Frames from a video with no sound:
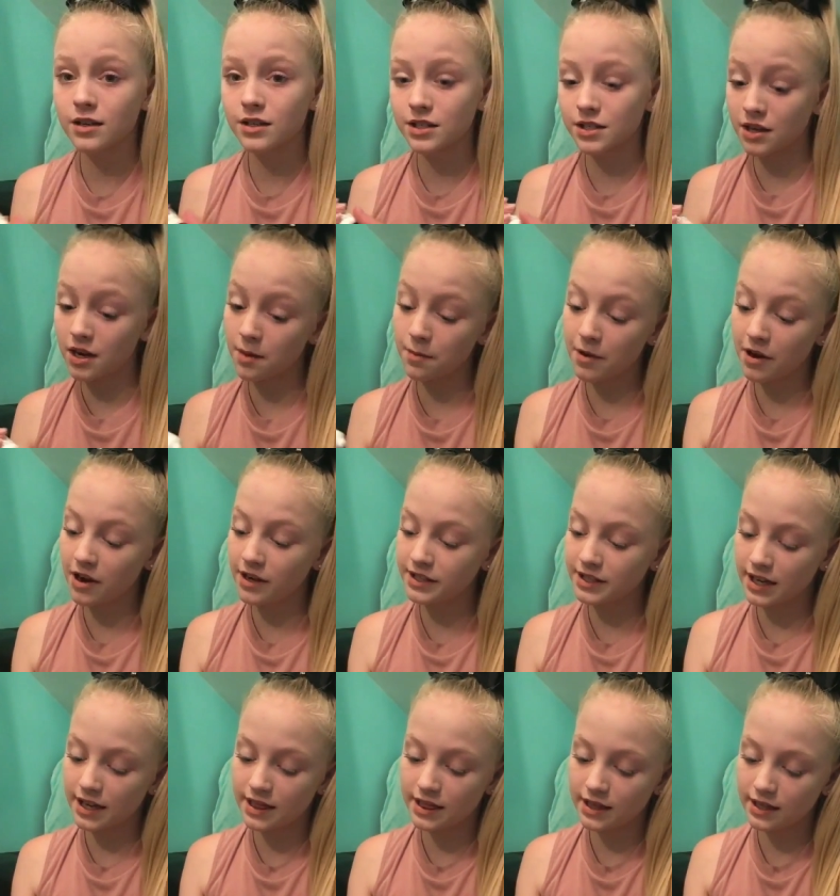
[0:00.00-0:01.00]
I'm just going to
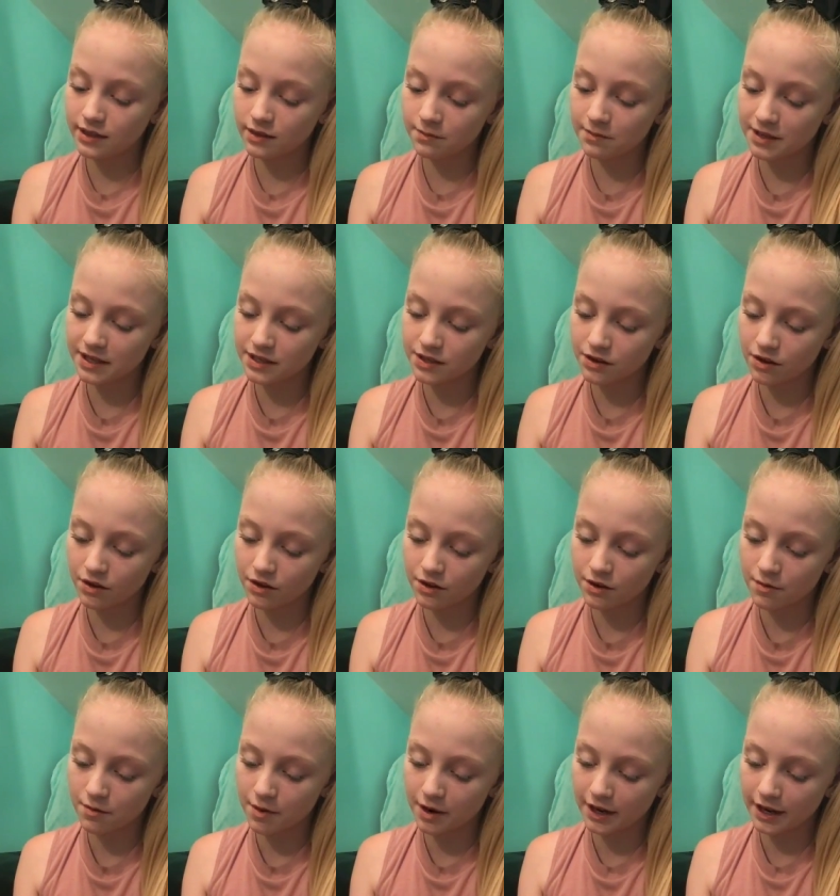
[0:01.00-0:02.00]
put a little bit
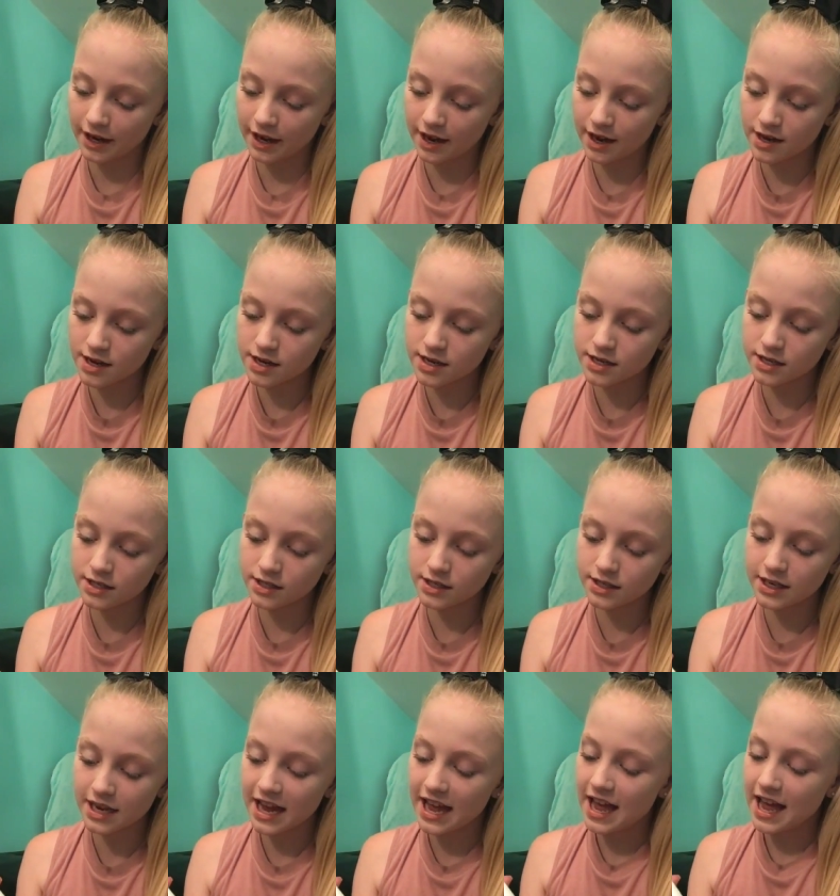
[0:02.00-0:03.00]
on my
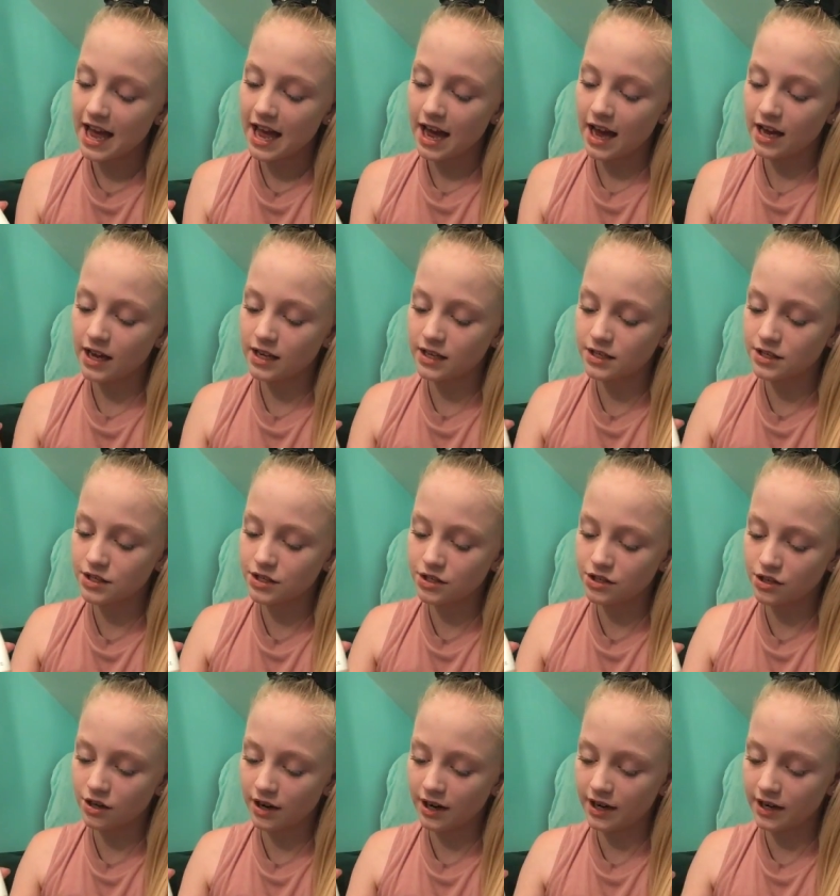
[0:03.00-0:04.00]
hand and
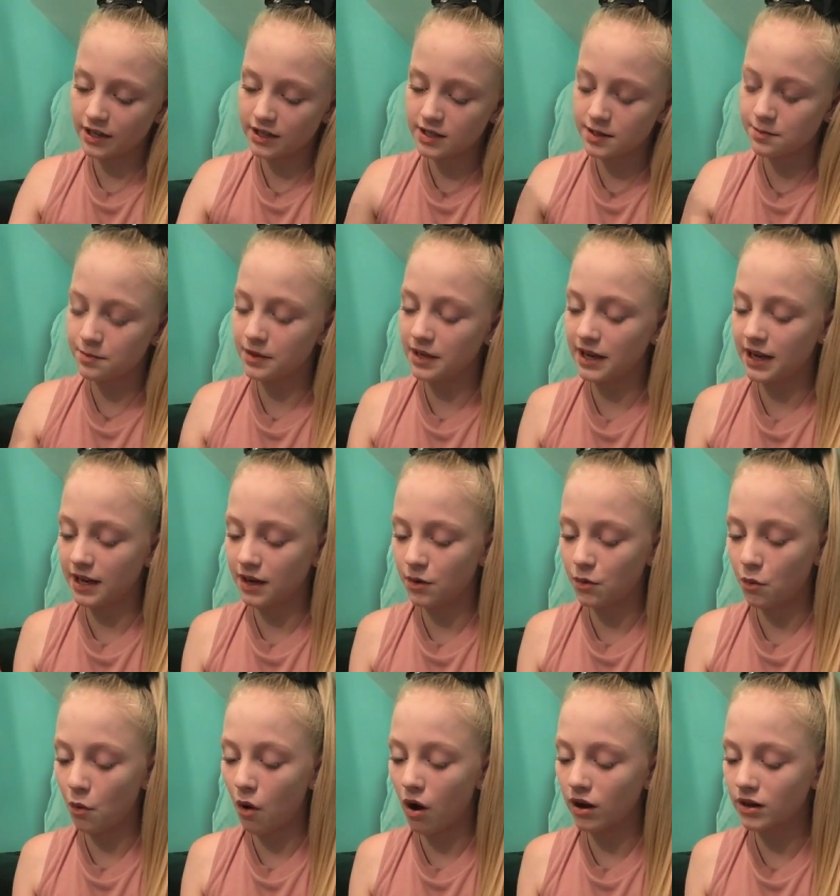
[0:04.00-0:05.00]
try and explain
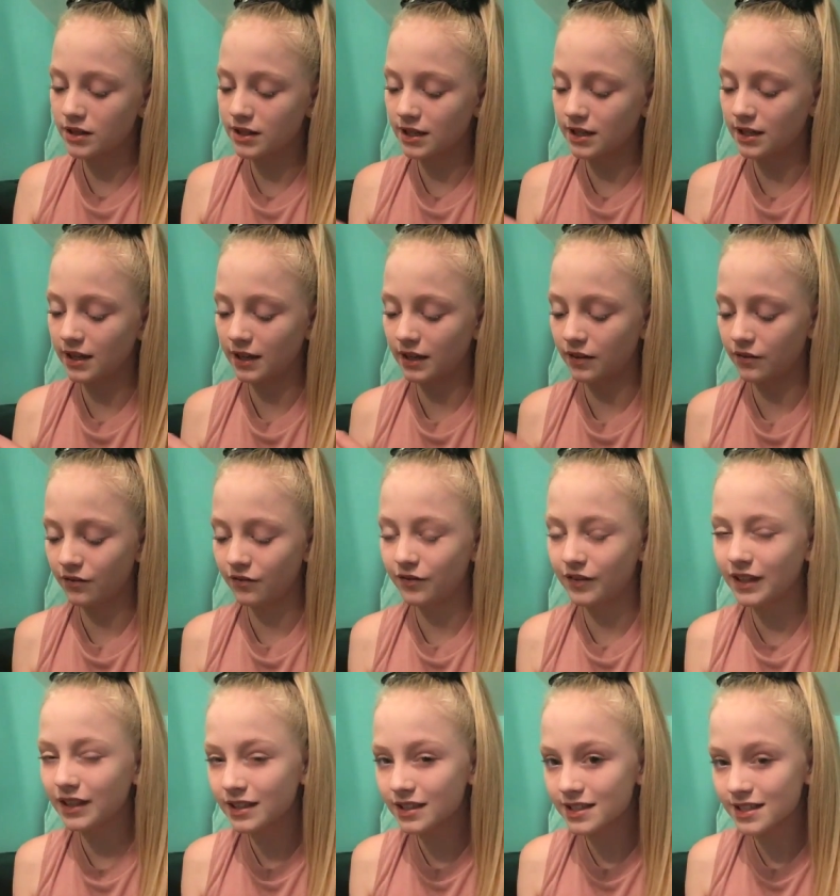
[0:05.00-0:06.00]
what it like
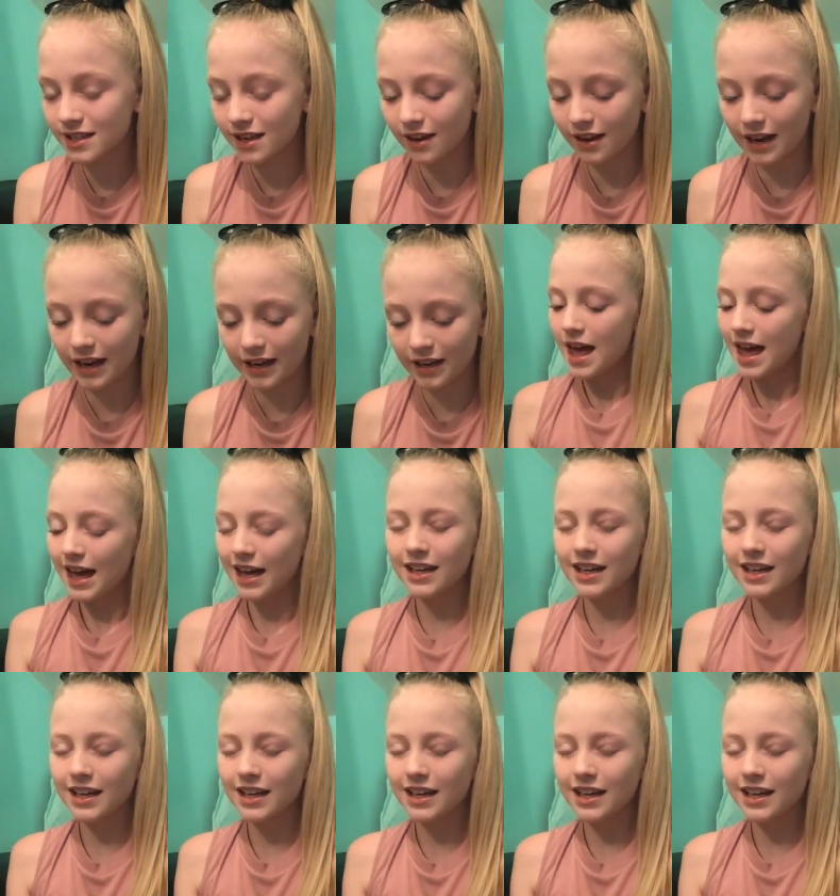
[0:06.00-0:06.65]
feels like.